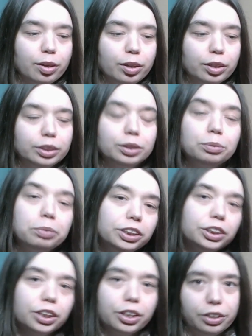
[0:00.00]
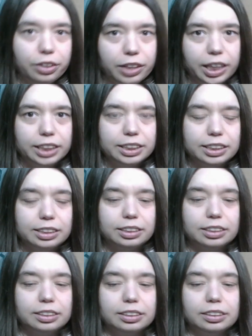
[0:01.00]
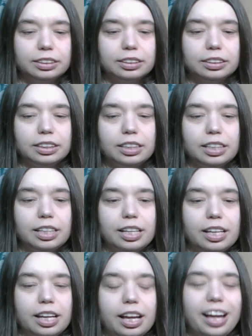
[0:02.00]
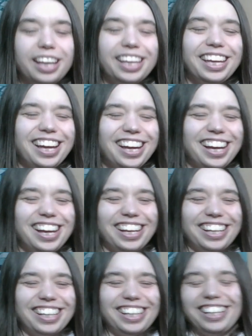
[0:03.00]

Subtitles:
switch currents. Yeah,